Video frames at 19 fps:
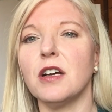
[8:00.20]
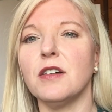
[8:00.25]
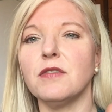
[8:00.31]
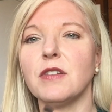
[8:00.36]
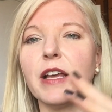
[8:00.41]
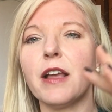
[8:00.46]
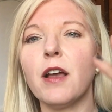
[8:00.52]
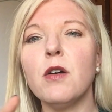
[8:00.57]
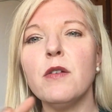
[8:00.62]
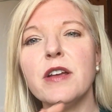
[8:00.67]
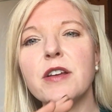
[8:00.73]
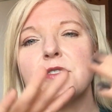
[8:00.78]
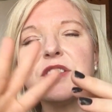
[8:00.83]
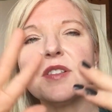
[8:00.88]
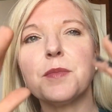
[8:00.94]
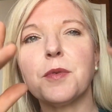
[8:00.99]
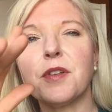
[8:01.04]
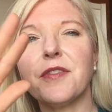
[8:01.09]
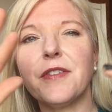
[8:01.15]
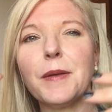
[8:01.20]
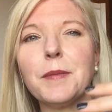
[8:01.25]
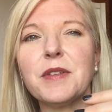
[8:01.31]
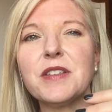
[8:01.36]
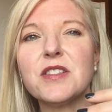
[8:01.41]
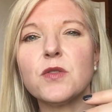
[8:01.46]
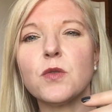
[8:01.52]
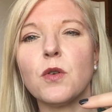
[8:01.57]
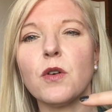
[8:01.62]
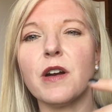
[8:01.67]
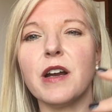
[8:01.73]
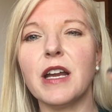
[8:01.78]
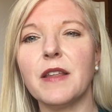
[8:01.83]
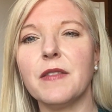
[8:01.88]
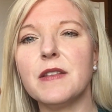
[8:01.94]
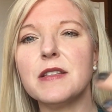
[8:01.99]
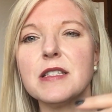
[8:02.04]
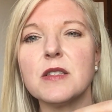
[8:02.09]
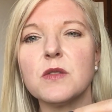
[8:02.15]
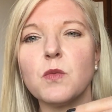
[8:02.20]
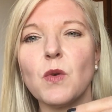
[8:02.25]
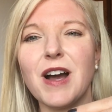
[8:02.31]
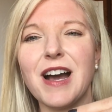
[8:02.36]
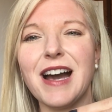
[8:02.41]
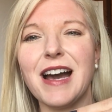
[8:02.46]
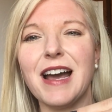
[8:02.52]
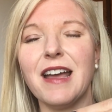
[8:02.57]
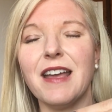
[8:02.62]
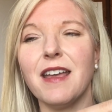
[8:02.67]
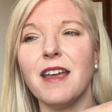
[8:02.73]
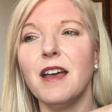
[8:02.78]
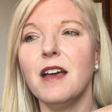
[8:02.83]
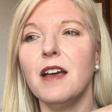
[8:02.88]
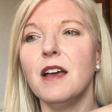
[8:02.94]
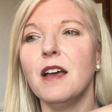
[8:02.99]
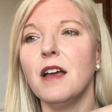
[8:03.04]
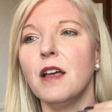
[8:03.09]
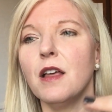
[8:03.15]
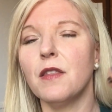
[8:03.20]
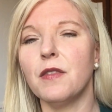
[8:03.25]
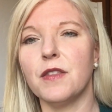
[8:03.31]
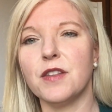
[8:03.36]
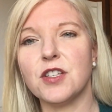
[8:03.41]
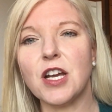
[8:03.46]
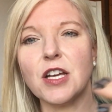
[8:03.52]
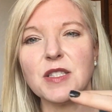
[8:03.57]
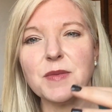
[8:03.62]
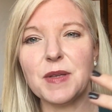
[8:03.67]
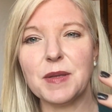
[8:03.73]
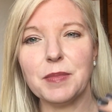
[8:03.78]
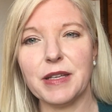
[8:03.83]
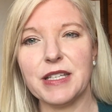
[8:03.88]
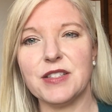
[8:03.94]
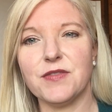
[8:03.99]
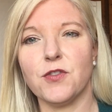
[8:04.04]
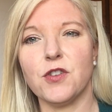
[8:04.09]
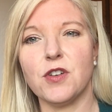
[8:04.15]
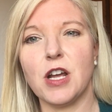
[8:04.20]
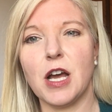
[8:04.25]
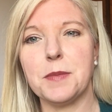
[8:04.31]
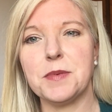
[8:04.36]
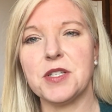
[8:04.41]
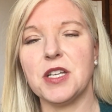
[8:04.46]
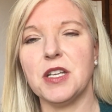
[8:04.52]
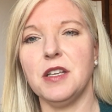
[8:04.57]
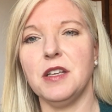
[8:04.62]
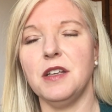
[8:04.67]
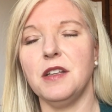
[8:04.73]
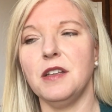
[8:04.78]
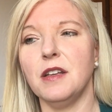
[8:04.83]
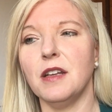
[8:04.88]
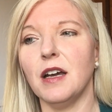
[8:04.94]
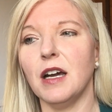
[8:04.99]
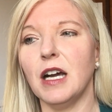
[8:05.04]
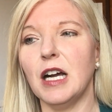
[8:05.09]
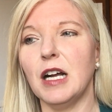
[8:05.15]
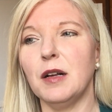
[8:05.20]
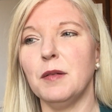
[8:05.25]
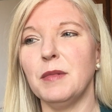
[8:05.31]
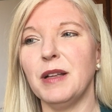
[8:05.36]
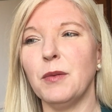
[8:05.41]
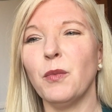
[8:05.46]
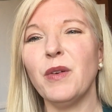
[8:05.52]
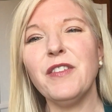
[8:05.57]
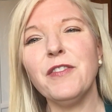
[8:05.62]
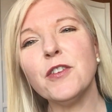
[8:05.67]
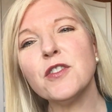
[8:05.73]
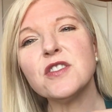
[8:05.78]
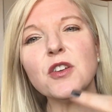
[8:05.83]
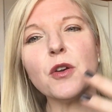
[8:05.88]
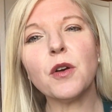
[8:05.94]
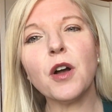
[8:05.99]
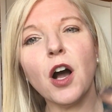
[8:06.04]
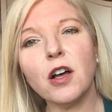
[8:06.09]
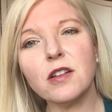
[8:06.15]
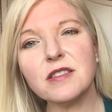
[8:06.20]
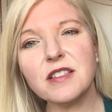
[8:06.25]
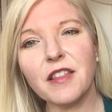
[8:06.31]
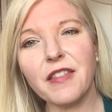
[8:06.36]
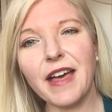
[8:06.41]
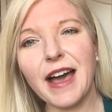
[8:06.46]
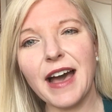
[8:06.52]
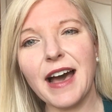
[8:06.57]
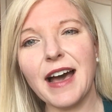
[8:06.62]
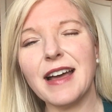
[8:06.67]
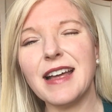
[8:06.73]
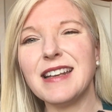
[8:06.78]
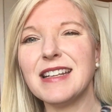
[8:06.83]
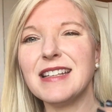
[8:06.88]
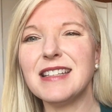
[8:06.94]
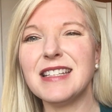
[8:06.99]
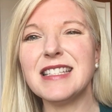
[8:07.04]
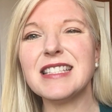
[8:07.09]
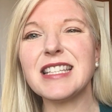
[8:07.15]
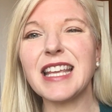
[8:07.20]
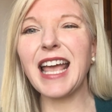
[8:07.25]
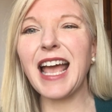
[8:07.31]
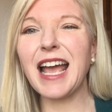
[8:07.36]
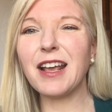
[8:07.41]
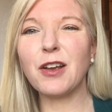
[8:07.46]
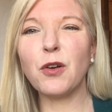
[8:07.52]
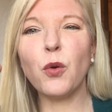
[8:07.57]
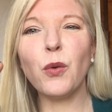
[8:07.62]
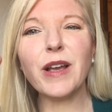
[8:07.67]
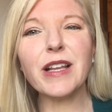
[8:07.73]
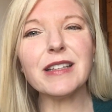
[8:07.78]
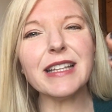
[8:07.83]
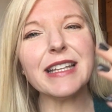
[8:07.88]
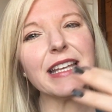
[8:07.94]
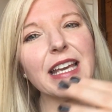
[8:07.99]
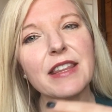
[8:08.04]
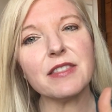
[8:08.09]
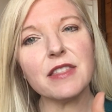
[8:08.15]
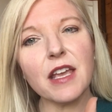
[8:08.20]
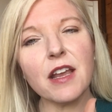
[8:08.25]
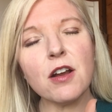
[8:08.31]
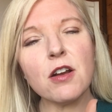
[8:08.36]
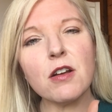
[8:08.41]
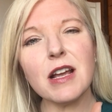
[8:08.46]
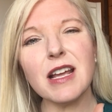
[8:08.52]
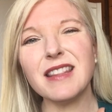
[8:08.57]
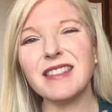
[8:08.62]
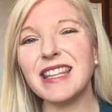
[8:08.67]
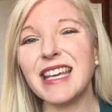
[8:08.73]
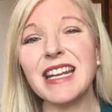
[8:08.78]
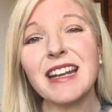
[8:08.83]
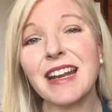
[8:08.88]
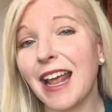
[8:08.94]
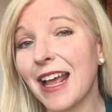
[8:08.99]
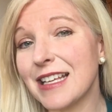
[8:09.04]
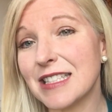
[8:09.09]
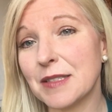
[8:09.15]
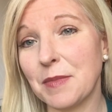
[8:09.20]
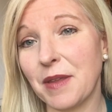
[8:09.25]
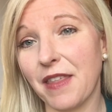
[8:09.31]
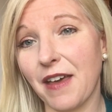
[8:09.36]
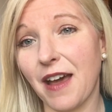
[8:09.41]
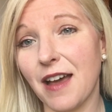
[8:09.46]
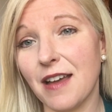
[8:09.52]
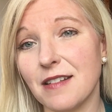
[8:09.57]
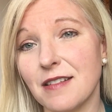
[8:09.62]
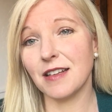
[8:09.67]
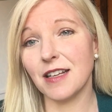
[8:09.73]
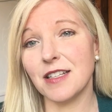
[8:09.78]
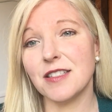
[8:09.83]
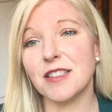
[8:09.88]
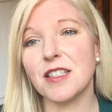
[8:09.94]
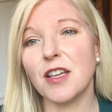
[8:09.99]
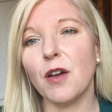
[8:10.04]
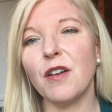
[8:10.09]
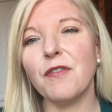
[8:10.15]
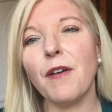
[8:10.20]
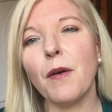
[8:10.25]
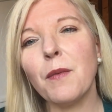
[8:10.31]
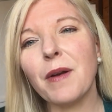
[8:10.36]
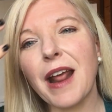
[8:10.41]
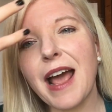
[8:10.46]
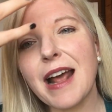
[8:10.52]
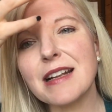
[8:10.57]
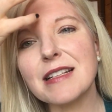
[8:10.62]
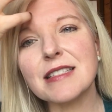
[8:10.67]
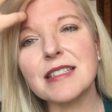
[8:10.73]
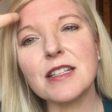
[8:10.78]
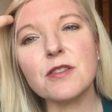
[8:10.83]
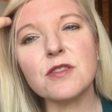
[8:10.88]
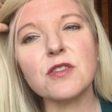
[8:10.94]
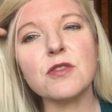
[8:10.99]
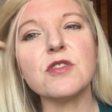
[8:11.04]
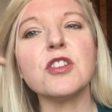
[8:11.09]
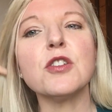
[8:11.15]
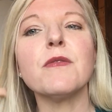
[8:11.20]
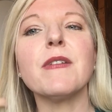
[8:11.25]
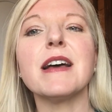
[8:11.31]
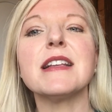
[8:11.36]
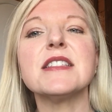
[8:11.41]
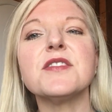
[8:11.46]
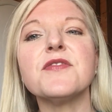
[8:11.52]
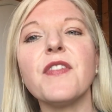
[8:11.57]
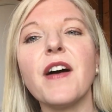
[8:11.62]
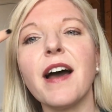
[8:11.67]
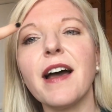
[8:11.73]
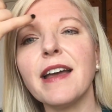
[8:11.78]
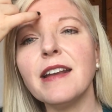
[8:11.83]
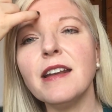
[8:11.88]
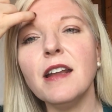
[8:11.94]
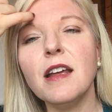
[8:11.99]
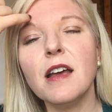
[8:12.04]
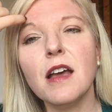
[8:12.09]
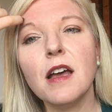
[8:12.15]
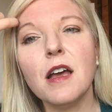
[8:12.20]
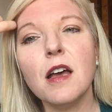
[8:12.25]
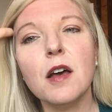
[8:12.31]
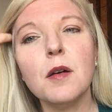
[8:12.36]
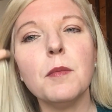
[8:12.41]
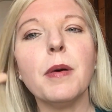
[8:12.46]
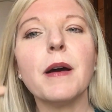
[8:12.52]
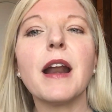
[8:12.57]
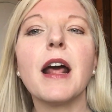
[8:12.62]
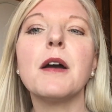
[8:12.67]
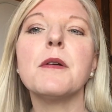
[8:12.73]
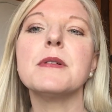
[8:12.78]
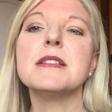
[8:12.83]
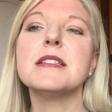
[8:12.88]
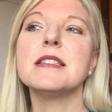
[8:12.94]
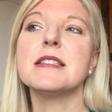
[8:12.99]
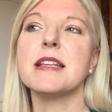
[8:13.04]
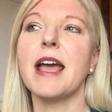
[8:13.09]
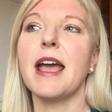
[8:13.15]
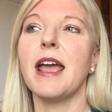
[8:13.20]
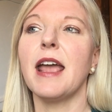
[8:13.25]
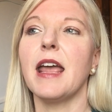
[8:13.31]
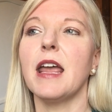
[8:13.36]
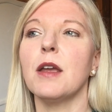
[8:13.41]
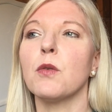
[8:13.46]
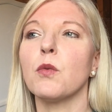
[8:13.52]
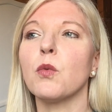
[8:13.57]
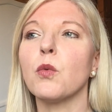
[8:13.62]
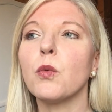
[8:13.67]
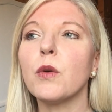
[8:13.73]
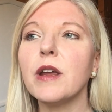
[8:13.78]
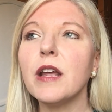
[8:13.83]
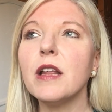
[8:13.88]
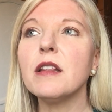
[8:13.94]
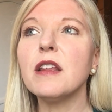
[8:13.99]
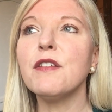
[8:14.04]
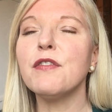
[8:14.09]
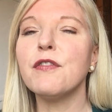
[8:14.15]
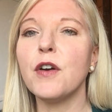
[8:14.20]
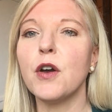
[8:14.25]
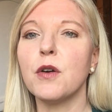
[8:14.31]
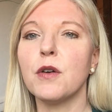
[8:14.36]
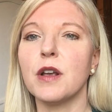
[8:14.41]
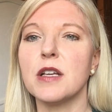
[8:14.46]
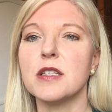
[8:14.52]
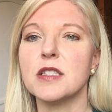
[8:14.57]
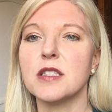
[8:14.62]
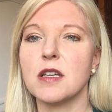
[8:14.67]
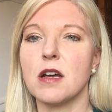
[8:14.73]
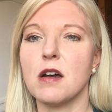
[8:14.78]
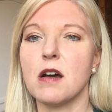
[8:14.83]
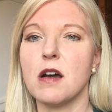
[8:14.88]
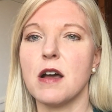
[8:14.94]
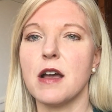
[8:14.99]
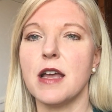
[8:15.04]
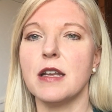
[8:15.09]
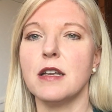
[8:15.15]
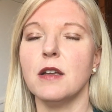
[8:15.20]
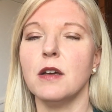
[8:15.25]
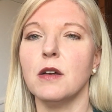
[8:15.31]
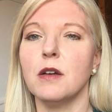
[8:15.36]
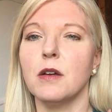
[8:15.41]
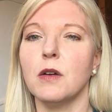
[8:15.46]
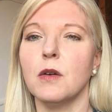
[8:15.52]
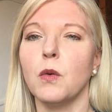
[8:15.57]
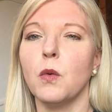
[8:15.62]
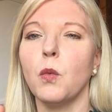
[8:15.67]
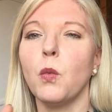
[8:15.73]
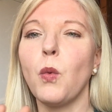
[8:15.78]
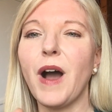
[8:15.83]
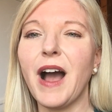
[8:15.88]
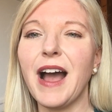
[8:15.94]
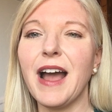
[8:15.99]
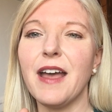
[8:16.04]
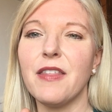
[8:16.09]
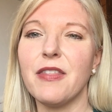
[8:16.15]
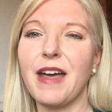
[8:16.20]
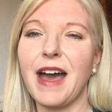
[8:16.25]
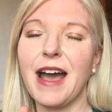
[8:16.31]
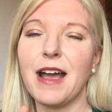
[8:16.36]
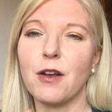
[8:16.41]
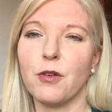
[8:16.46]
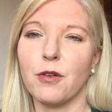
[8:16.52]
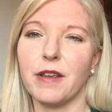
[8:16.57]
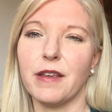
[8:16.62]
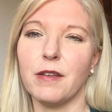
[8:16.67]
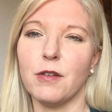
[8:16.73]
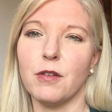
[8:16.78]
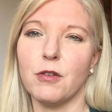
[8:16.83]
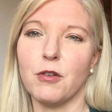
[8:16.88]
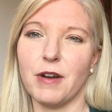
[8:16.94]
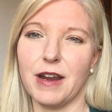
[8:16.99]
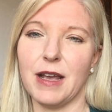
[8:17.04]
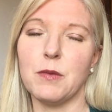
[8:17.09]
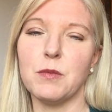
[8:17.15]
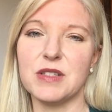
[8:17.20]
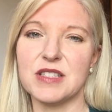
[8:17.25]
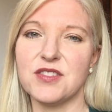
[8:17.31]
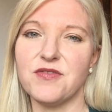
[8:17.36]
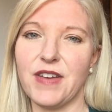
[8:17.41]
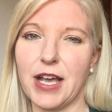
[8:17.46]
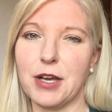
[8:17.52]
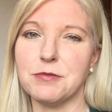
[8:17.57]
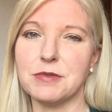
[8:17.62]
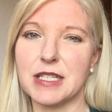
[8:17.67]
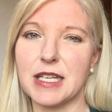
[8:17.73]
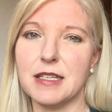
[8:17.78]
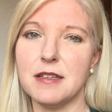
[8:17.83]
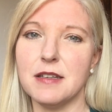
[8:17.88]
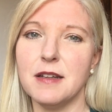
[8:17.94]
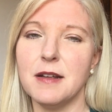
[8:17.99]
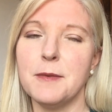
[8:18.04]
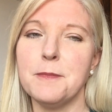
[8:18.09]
of like, oh, here's the birth family story, and this is why the child's being placed for adoption, and we feel so called to that. And then it's I quickly get there, and they didn't ask me that. And so if I want to add a sentence or two, that's fine. But I would say really focus on why that grant was founded